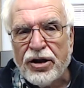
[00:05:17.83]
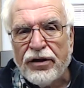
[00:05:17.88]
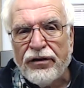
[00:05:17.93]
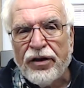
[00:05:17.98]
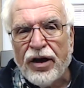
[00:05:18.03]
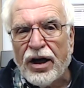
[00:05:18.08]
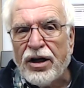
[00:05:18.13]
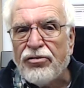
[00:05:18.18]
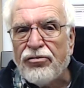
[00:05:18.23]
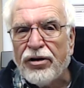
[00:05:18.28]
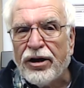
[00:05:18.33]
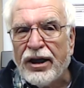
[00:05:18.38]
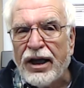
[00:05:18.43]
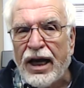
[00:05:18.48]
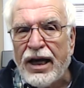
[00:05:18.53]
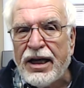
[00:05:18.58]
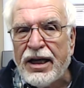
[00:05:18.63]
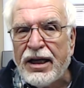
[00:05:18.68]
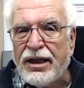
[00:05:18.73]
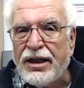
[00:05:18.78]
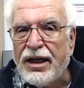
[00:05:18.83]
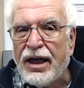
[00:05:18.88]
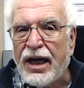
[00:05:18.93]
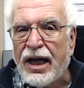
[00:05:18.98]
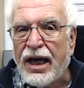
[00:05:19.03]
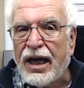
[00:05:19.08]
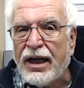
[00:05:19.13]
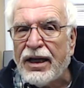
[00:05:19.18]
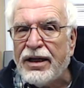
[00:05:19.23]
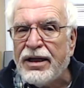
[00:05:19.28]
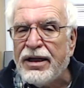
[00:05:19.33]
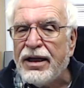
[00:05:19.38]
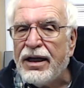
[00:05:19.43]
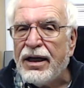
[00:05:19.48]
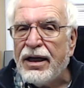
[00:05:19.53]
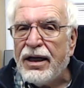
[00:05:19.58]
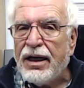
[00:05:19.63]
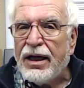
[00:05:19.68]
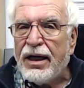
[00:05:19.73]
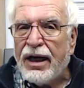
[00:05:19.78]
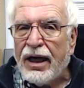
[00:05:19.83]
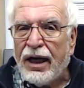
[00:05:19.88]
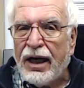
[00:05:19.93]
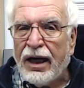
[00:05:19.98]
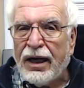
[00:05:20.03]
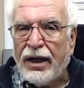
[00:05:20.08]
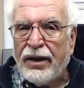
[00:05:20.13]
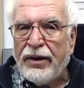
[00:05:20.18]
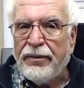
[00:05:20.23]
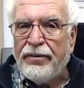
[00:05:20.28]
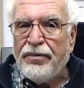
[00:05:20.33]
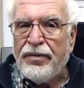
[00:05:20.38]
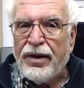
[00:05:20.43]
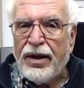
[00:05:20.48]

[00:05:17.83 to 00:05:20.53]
of unrelated and uh,